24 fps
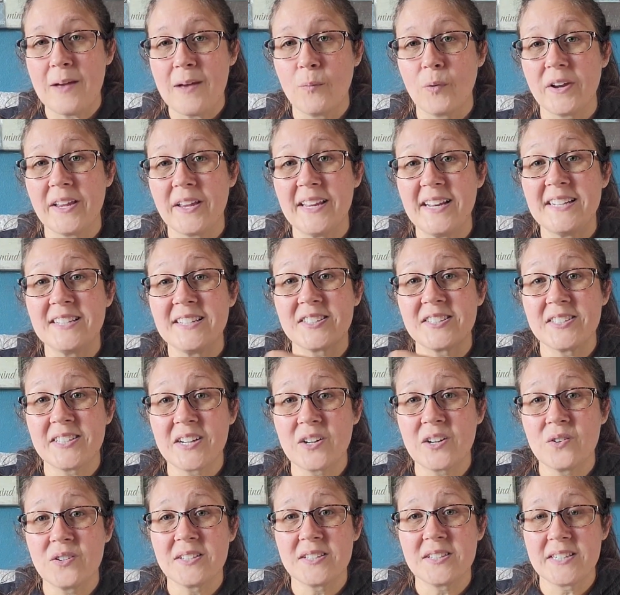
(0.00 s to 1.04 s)
and we're getting
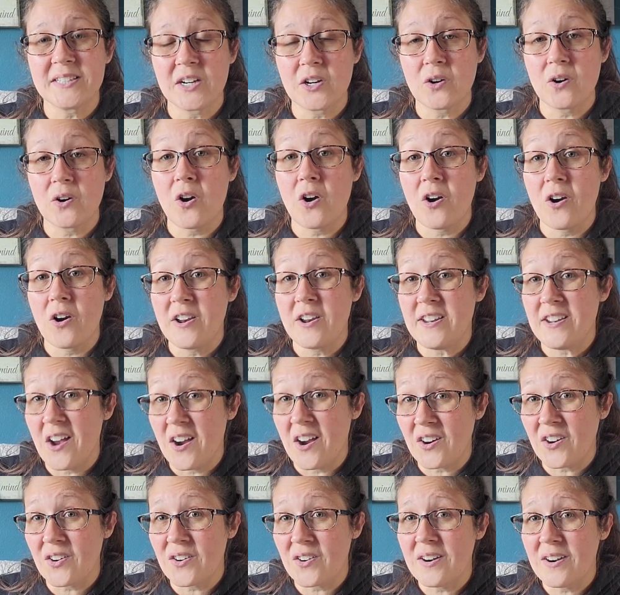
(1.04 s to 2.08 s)
sicker and sicker
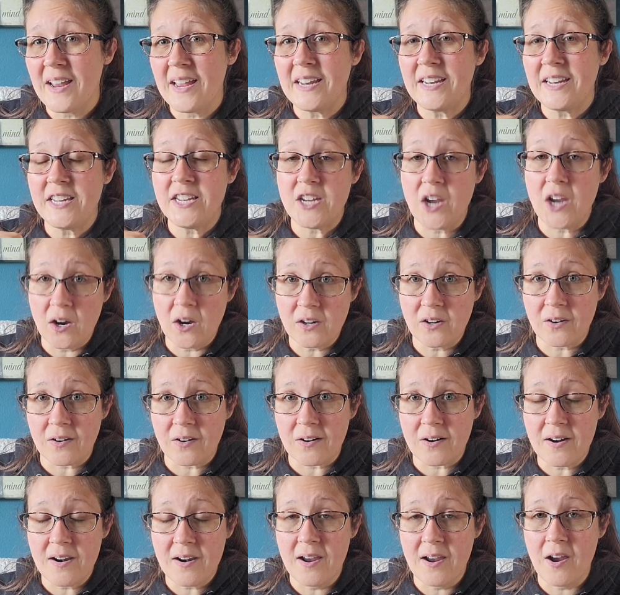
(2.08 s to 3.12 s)
younger and
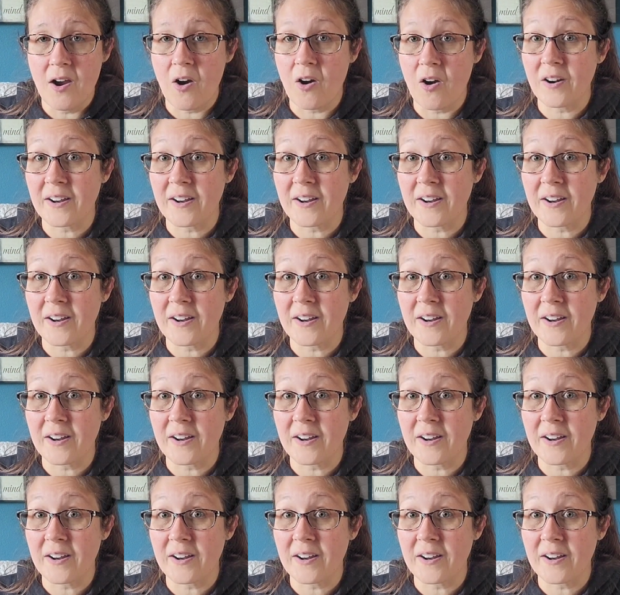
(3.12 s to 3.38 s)
younger,